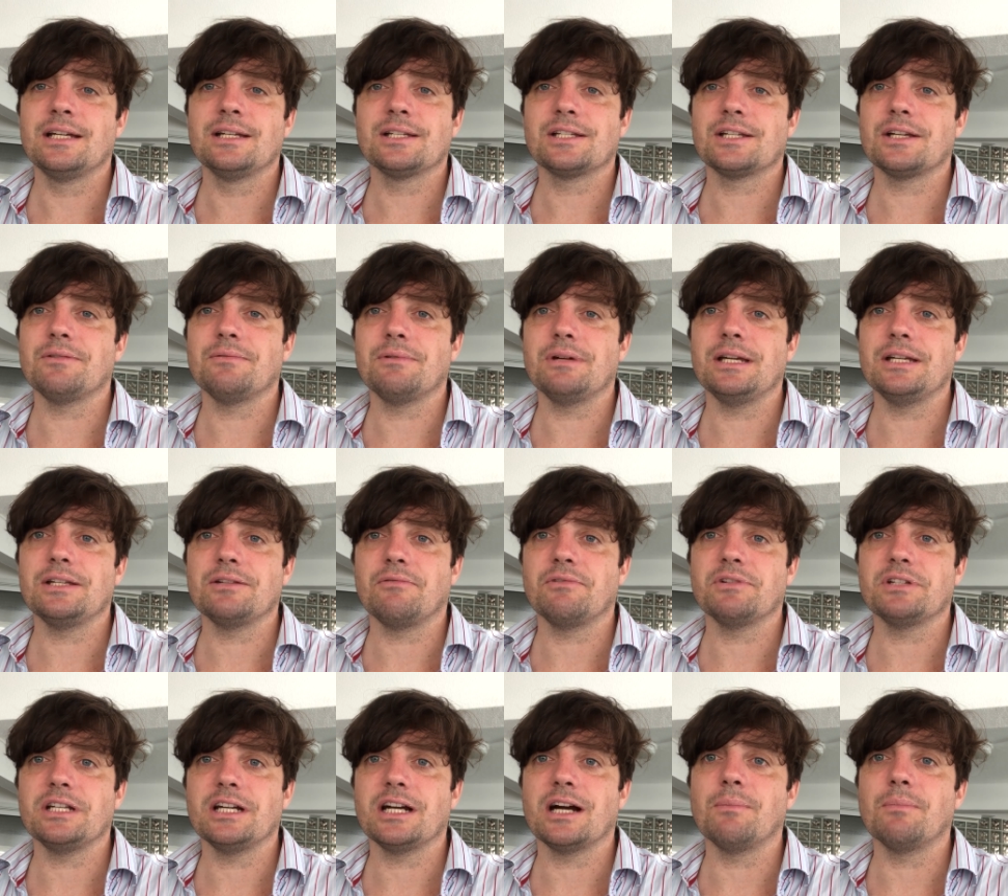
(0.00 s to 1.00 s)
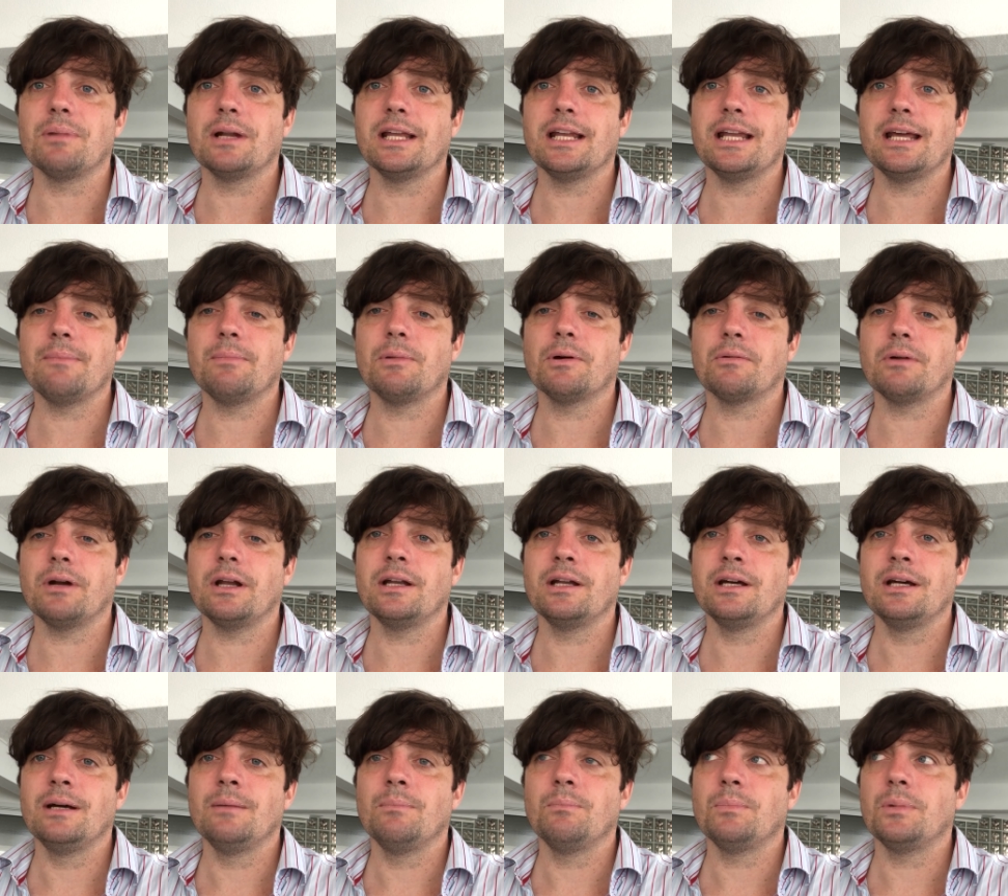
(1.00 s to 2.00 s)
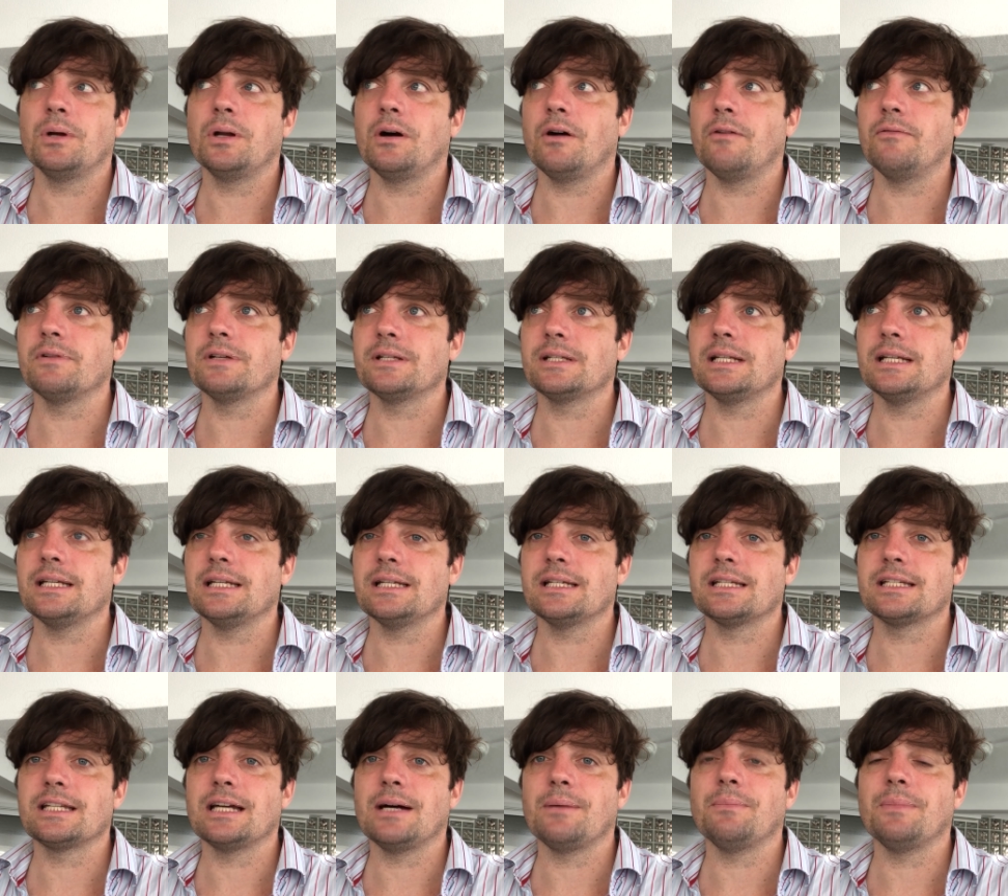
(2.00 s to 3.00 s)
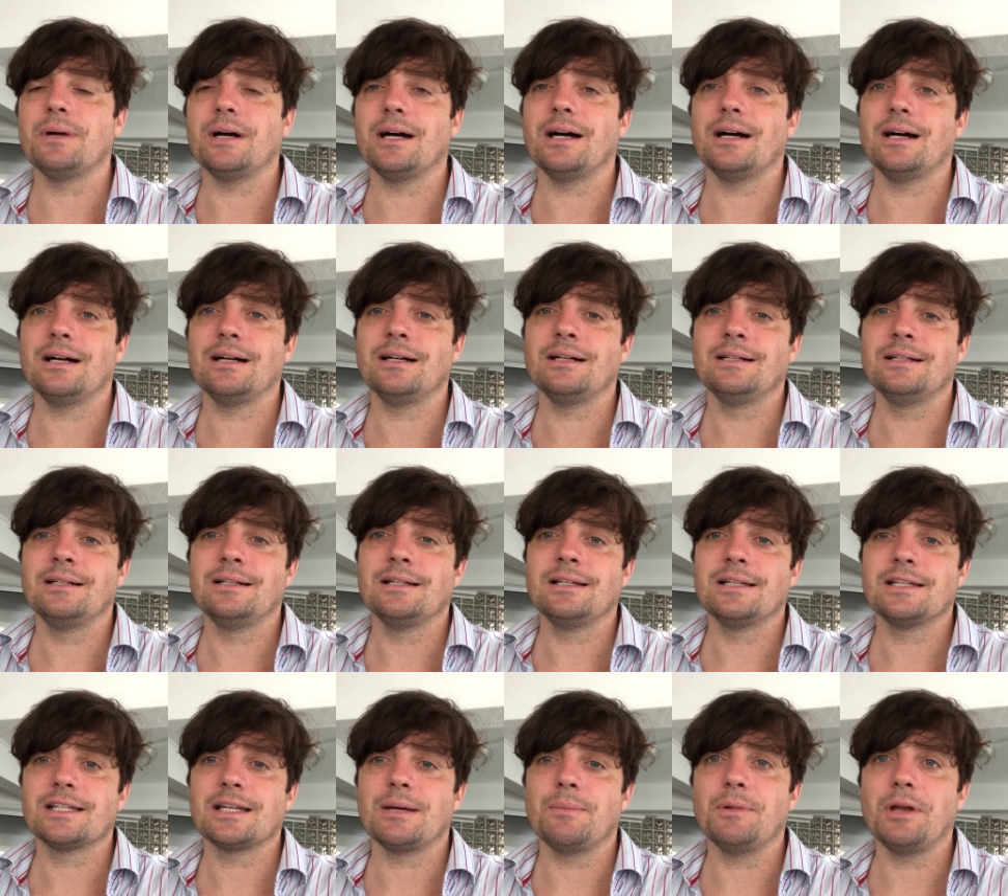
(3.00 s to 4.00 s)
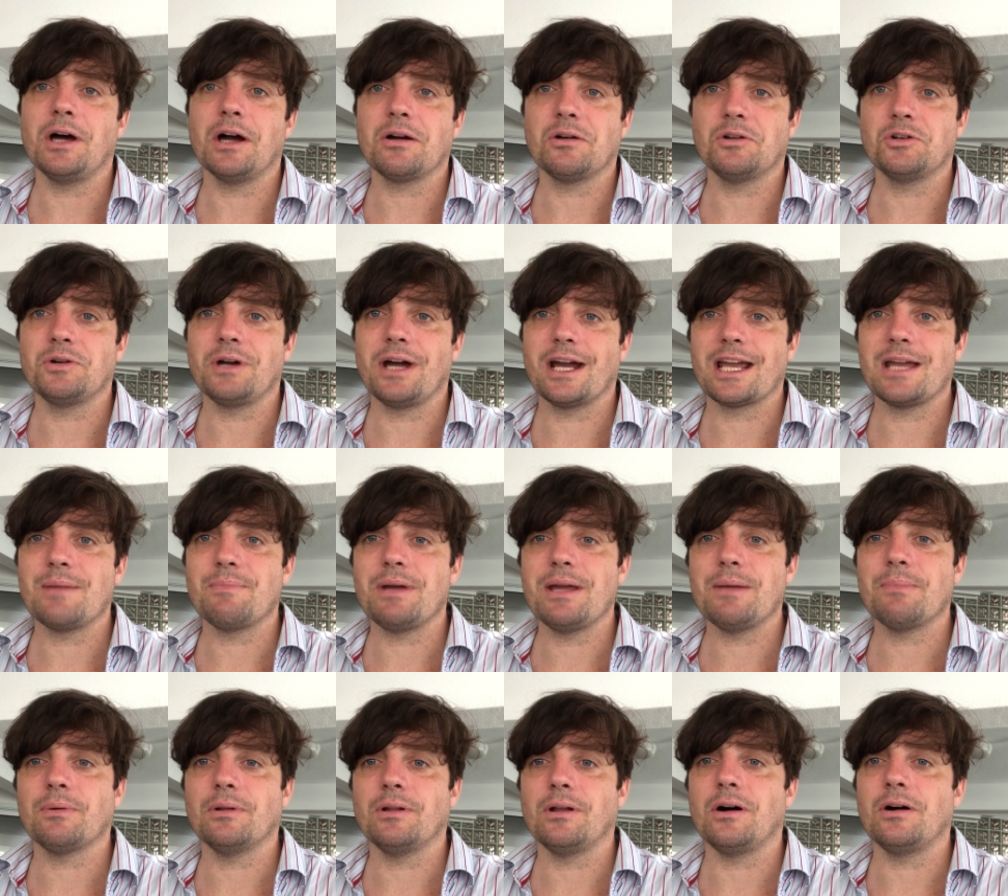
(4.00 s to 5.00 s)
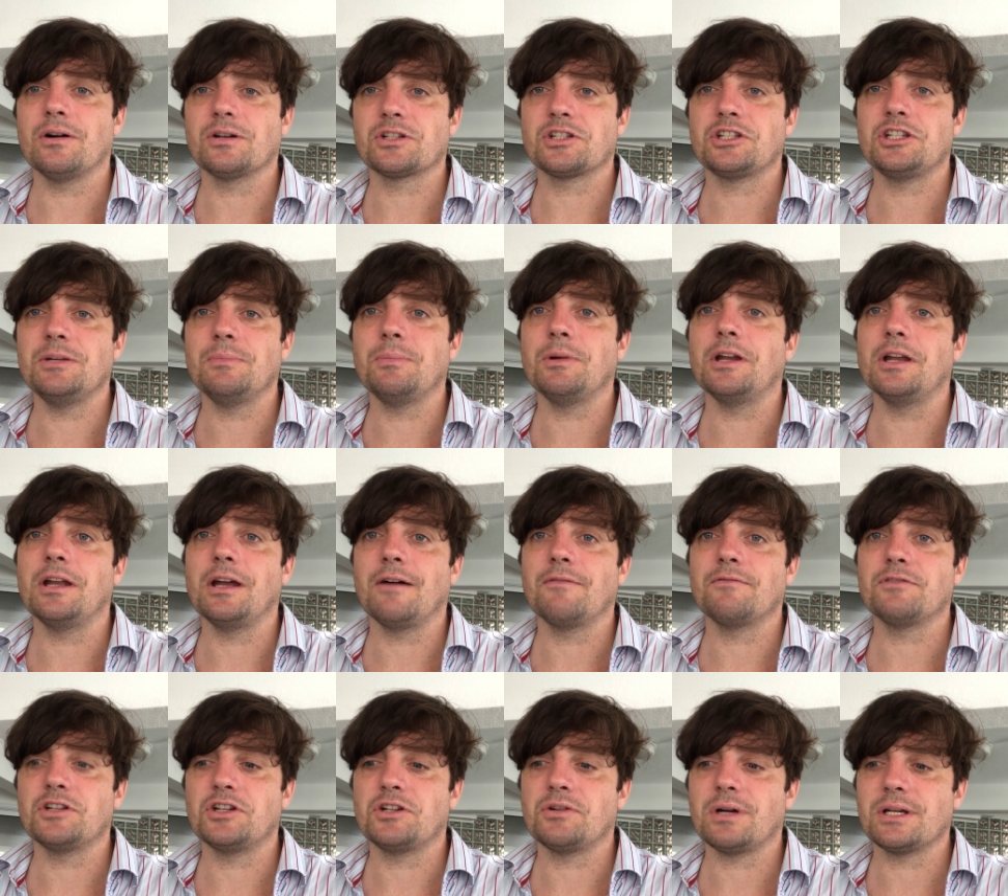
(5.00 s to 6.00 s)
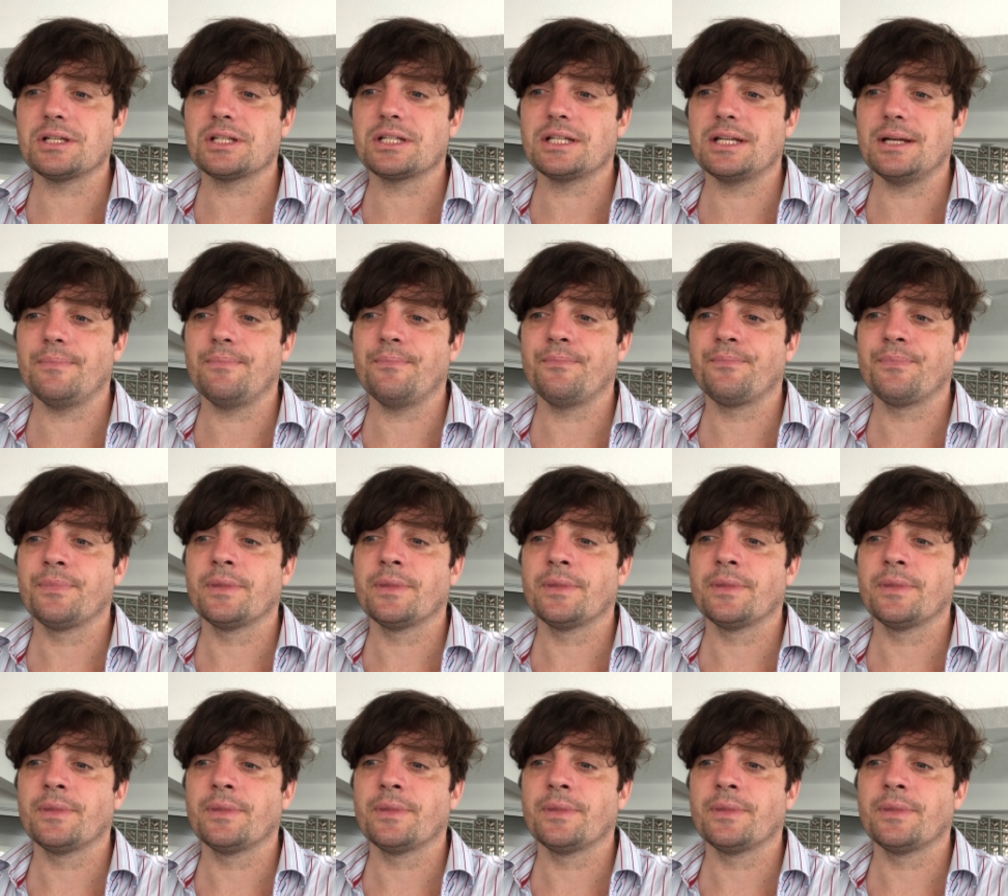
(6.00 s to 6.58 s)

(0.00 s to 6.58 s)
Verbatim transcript: So he's obviously a complete hypocrite, but obviously some, uh, some knuckle-dragging people are stupid enough to trust him.